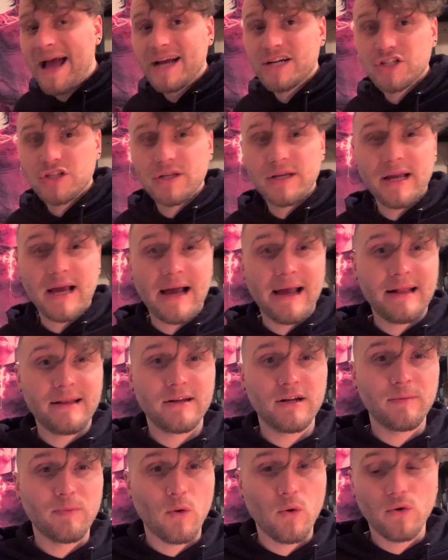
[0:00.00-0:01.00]
Actually, I
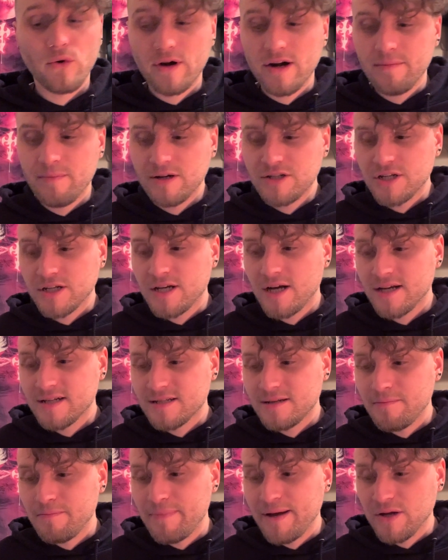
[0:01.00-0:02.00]
ended up ordering a bunch of
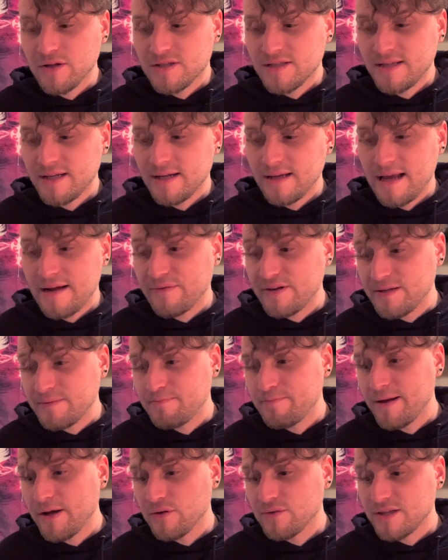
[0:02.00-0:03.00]
custom belts, that every
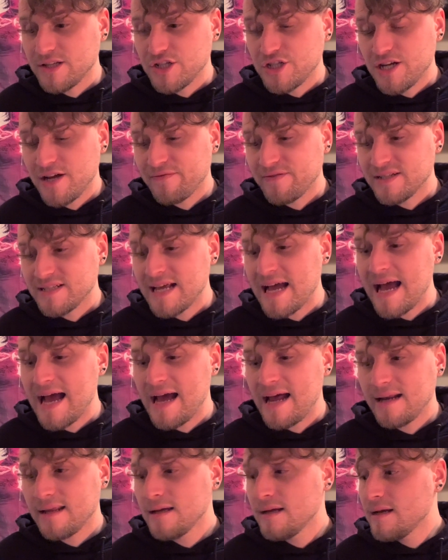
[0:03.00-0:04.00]
belt that Jeff has
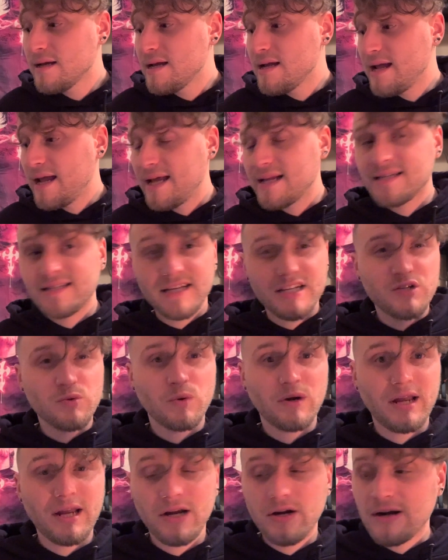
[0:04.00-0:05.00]
had, And since
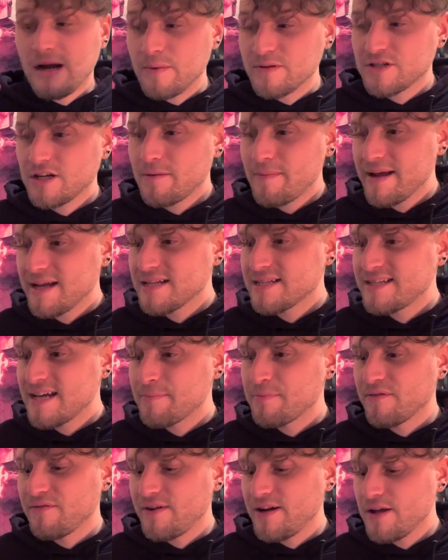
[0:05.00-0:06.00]
we're here, I was going to make a
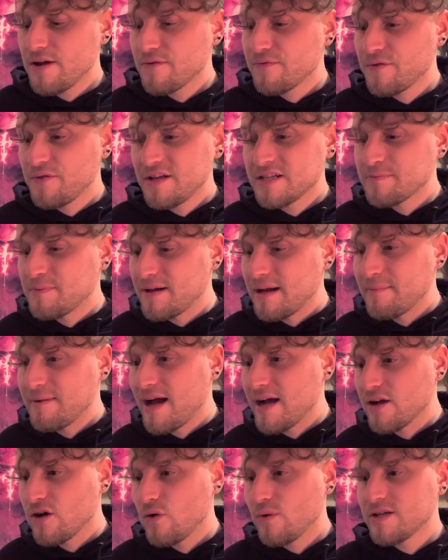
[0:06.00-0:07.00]
separate video for this, but I'm
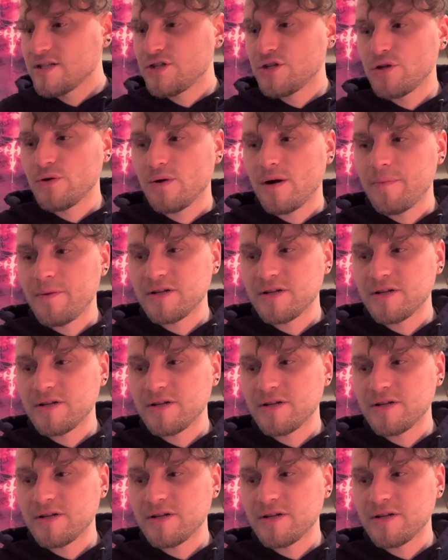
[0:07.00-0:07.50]
not going to.